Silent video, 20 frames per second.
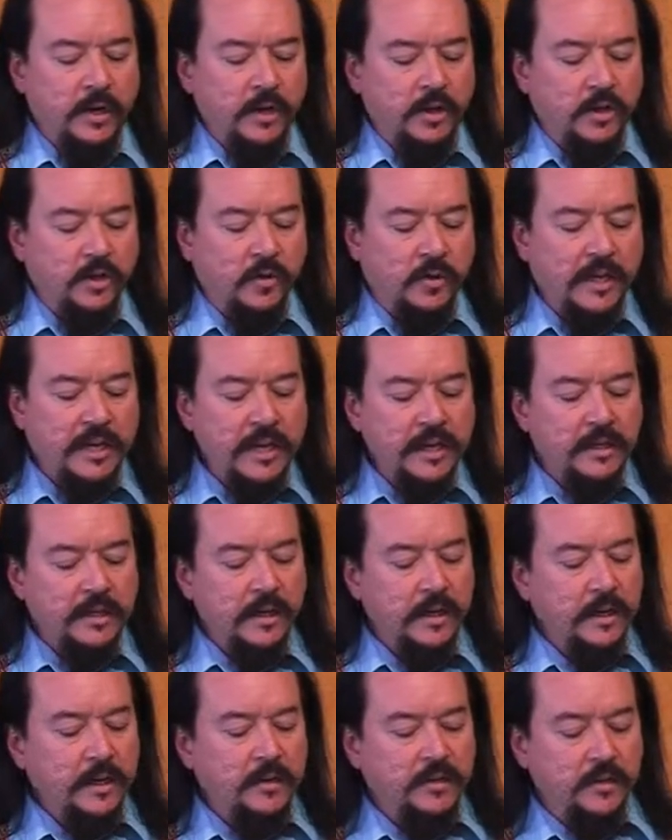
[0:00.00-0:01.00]
So he
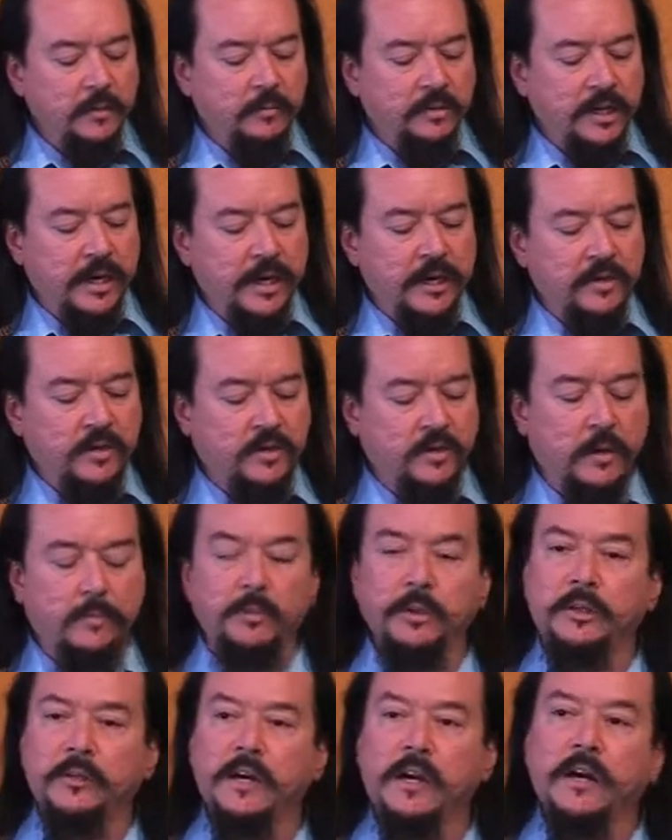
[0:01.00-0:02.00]
did some tests
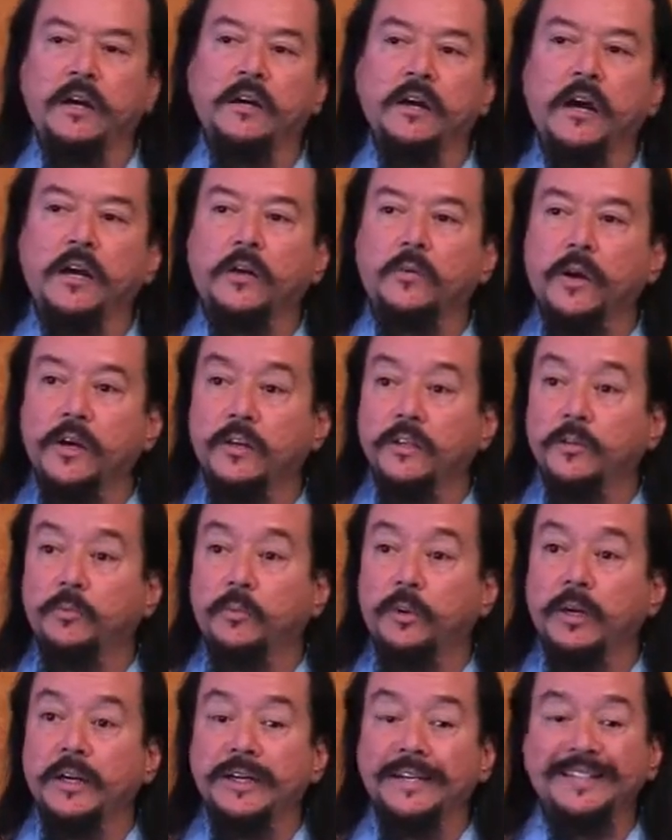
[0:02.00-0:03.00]
up in Colorado
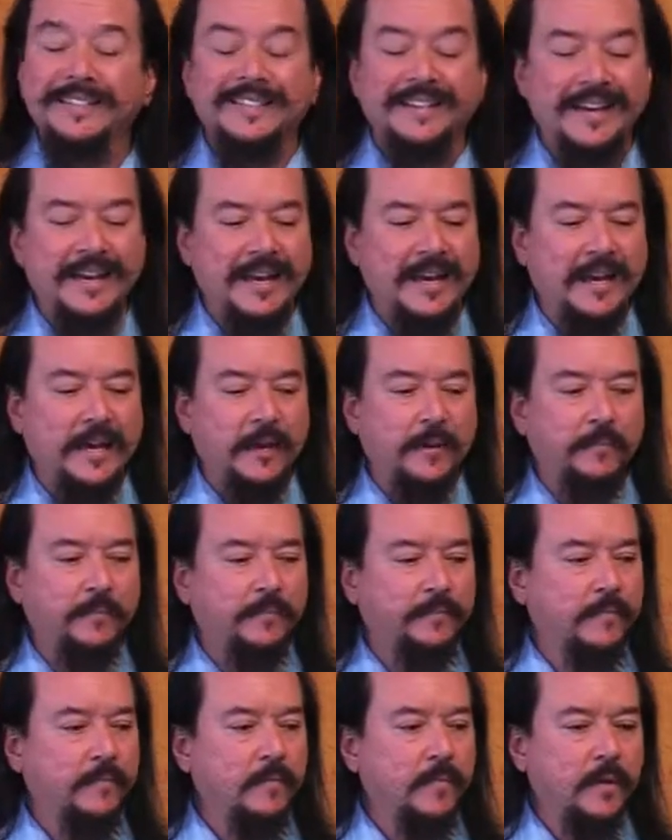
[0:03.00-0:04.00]
Springs,
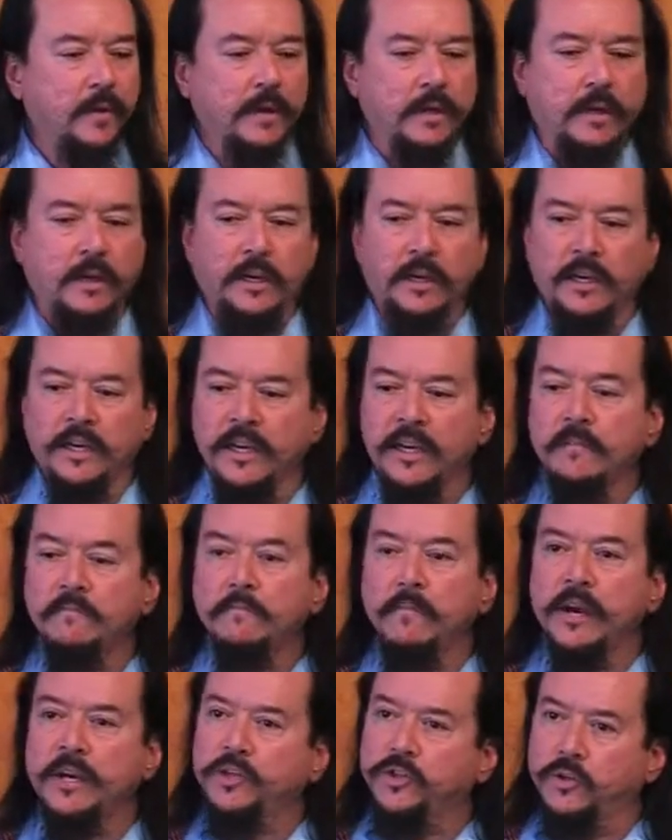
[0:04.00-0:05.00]
and he
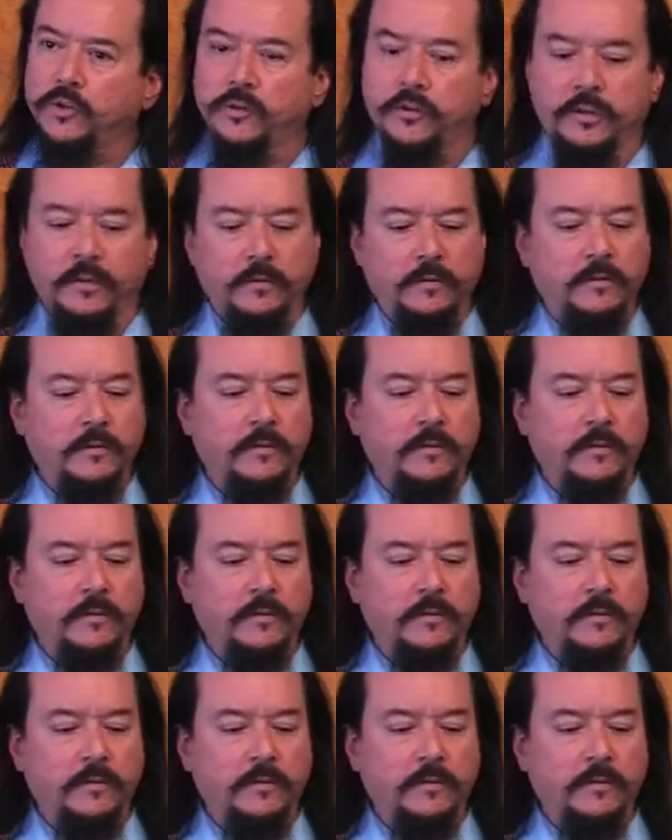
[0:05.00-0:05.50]
measured.